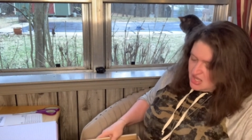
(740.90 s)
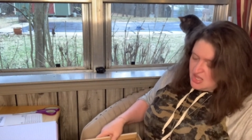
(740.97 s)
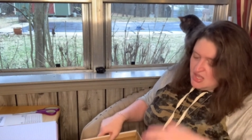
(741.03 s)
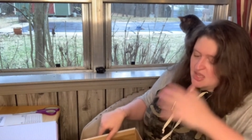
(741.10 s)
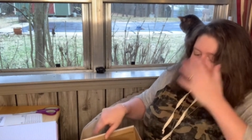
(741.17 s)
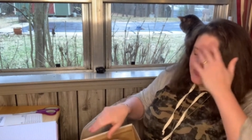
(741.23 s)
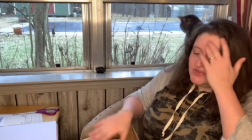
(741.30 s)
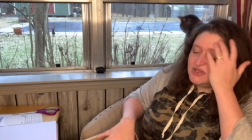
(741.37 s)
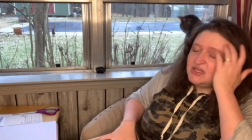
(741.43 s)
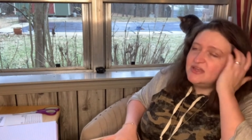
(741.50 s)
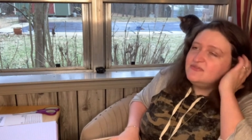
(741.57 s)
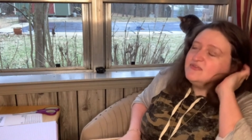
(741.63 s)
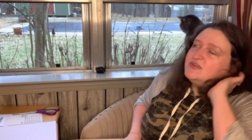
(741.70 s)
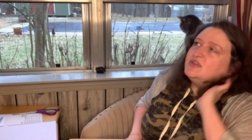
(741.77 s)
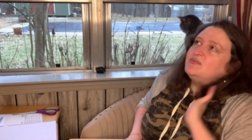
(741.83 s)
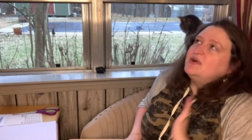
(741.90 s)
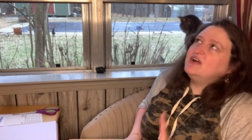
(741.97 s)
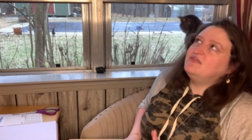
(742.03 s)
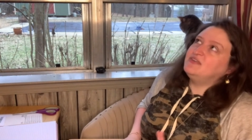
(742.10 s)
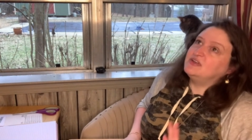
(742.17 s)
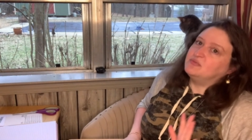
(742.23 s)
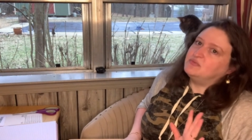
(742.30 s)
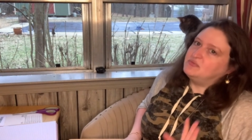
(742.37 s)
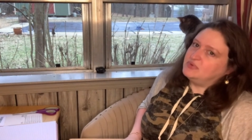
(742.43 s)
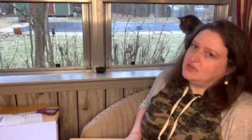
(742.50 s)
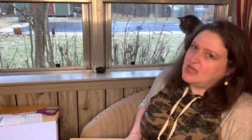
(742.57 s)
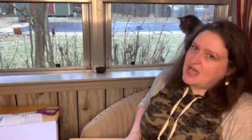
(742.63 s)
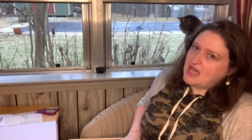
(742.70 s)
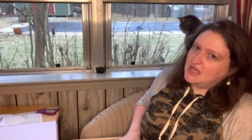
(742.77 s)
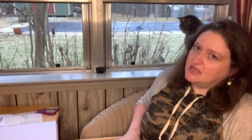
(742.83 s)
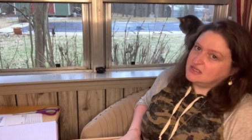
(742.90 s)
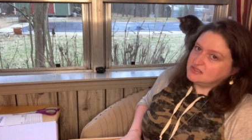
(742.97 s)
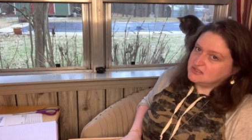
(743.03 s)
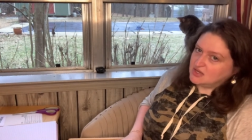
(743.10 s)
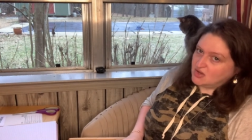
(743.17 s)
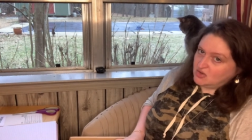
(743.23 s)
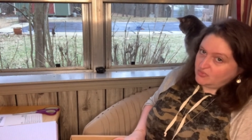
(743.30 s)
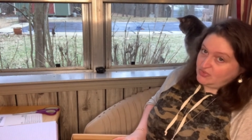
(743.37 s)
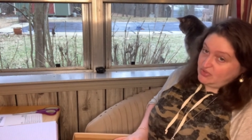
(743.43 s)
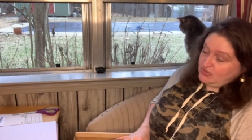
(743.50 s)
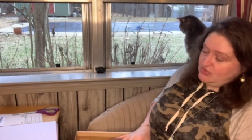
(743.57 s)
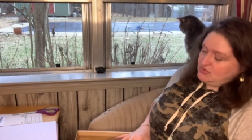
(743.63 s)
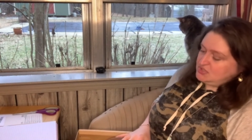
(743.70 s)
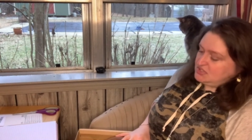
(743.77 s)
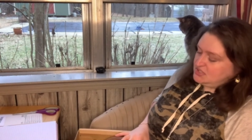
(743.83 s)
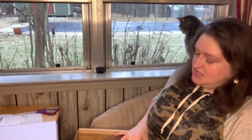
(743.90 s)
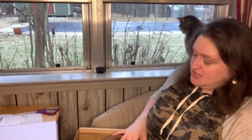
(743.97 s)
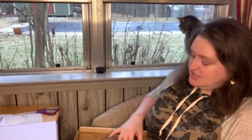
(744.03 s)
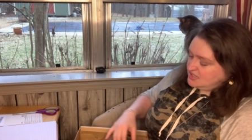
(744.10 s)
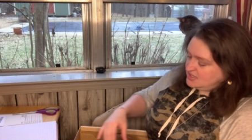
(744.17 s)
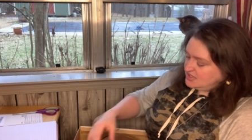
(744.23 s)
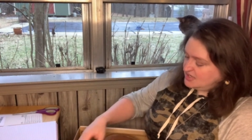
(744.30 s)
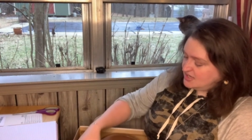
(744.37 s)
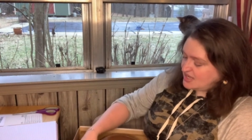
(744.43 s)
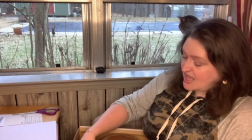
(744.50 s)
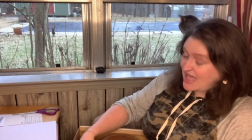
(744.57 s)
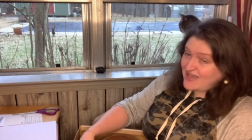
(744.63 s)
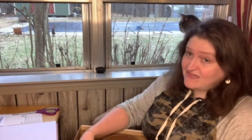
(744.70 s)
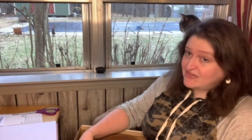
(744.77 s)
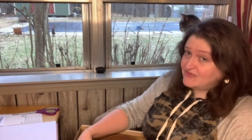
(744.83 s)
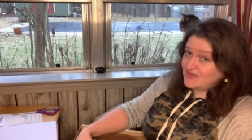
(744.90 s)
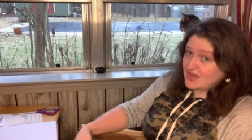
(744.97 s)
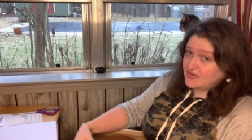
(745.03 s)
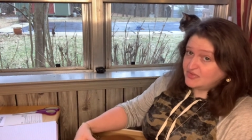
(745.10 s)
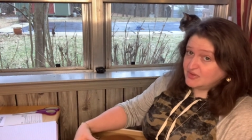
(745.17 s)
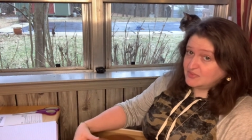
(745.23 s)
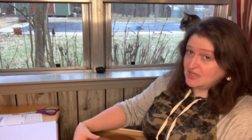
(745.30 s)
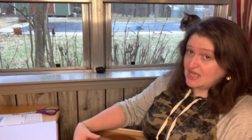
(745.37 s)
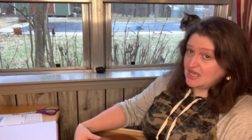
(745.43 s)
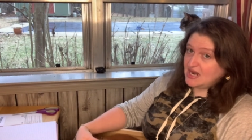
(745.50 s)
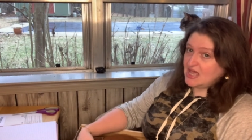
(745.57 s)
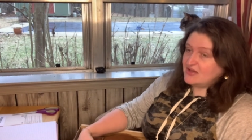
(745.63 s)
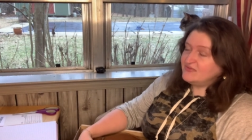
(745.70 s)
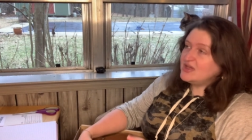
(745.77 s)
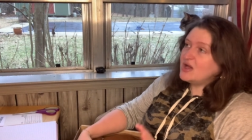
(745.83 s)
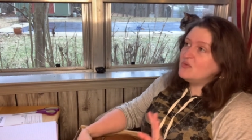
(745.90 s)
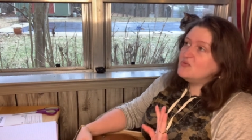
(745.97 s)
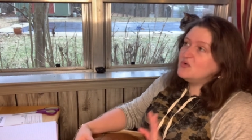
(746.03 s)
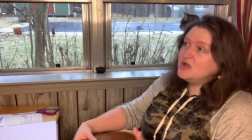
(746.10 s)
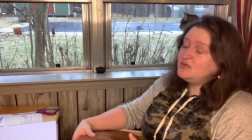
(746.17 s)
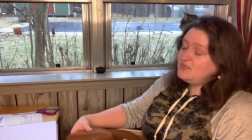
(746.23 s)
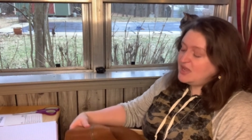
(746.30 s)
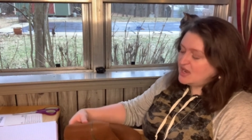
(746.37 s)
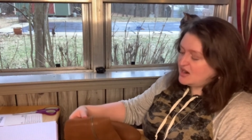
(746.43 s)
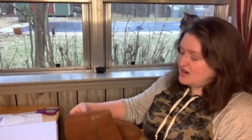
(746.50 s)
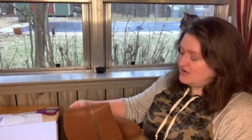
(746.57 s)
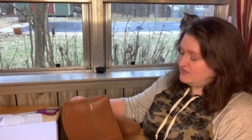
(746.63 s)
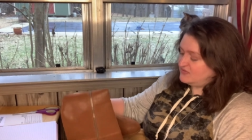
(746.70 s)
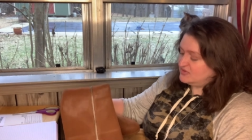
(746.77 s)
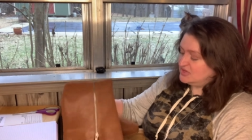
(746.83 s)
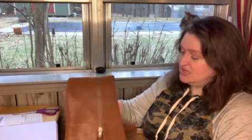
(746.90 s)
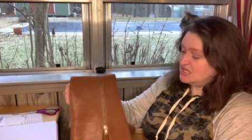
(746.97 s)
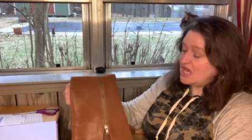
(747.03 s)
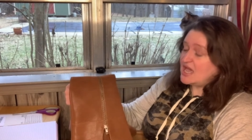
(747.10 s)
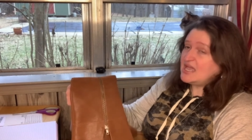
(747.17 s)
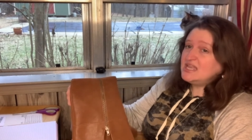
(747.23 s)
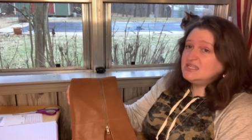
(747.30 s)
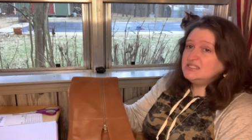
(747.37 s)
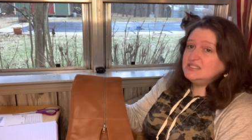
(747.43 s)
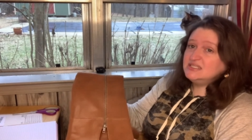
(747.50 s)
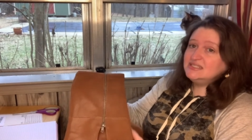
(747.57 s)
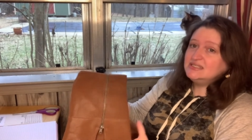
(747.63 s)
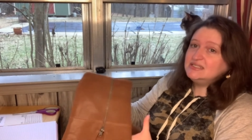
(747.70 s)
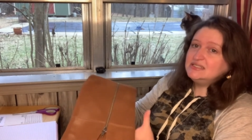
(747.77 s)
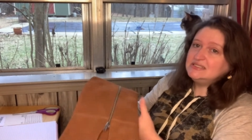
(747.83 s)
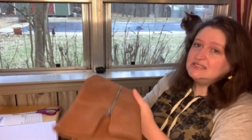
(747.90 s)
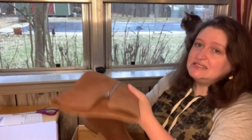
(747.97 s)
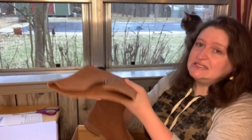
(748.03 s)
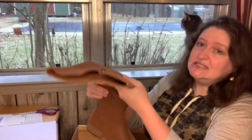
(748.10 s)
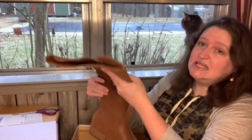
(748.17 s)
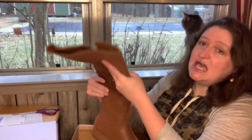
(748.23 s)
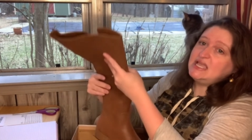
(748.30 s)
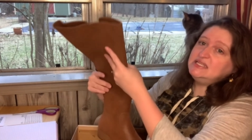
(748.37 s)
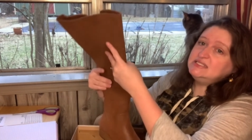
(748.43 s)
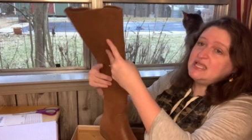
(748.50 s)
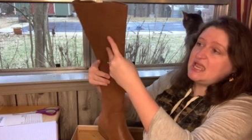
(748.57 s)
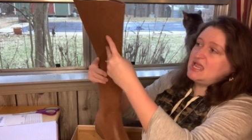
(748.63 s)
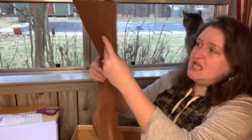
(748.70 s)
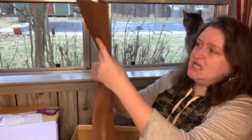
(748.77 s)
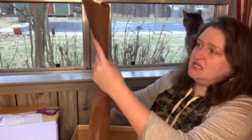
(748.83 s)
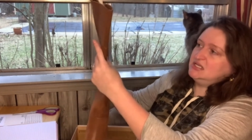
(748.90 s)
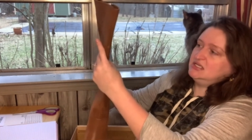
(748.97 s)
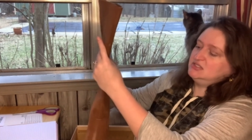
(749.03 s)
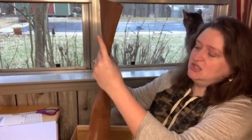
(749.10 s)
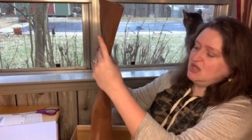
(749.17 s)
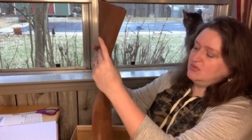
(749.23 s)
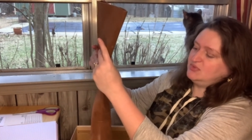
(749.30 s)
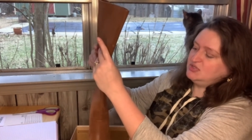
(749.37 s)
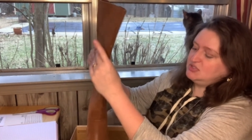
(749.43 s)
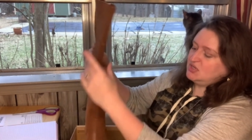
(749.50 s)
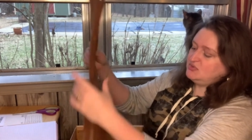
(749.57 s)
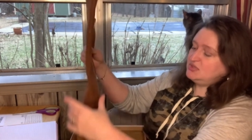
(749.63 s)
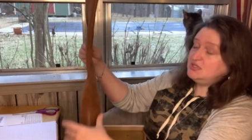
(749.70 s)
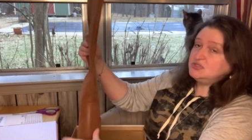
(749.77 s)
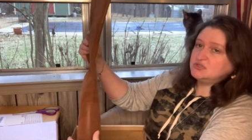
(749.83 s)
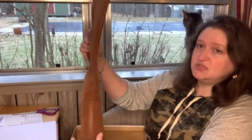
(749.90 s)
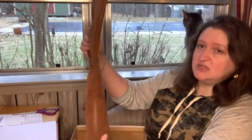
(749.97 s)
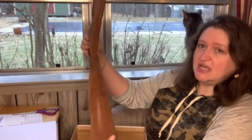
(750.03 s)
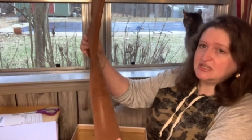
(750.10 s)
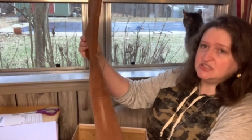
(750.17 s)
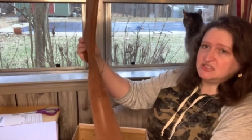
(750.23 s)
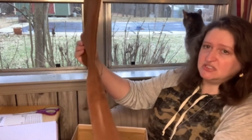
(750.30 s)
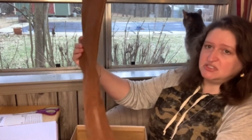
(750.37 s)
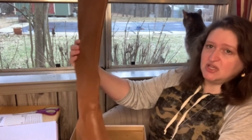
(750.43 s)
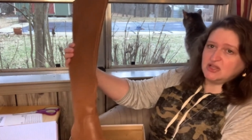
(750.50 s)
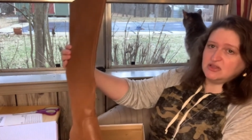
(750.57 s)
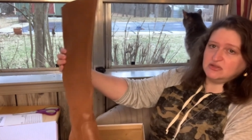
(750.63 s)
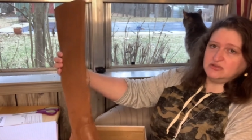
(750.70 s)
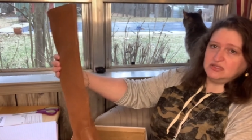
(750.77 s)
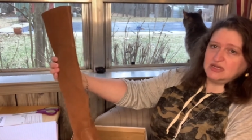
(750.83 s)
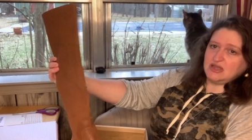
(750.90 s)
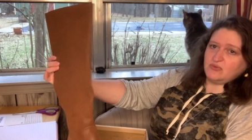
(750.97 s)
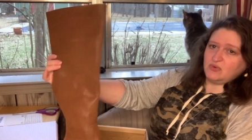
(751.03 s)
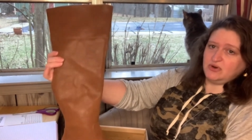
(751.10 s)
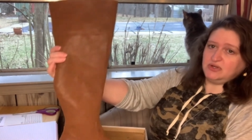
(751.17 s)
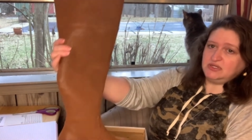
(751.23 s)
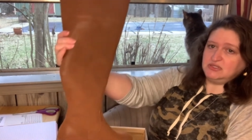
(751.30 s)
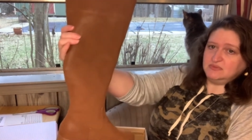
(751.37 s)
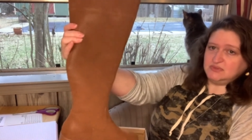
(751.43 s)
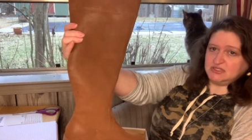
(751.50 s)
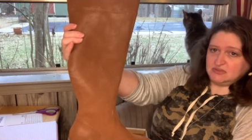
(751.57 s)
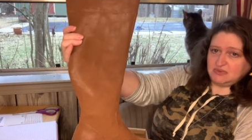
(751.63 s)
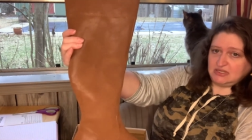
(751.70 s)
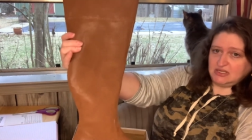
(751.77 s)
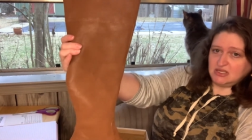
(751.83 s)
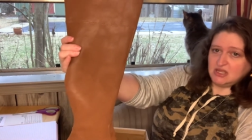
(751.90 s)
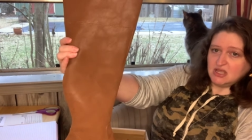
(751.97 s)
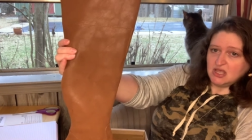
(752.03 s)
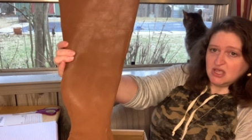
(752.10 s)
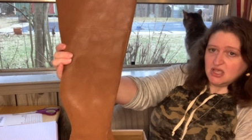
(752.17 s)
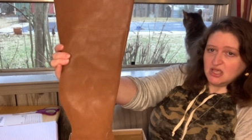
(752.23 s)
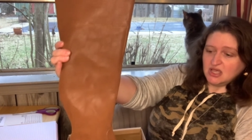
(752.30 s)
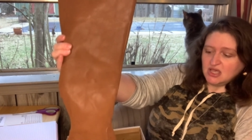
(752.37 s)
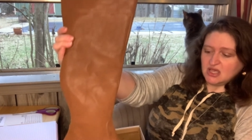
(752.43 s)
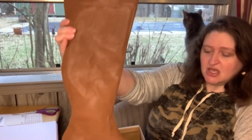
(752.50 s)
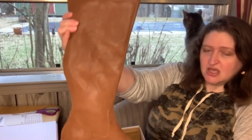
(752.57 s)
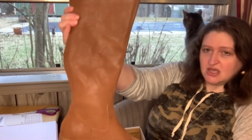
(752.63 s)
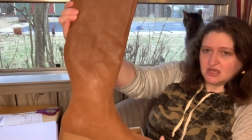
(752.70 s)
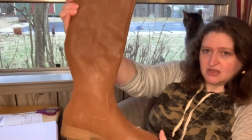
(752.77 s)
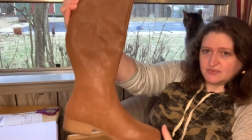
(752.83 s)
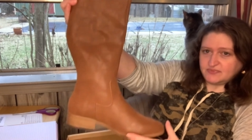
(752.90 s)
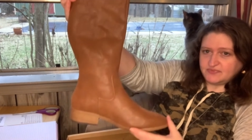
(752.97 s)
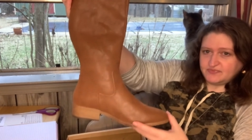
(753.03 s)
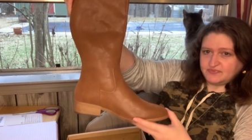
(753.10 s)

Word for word: I'm looking for the perfect black tall boot. Haven't found them yet. I've got one pair of light, light tan tall boots. Oh, these are actually taller than I wanted them to be. Um,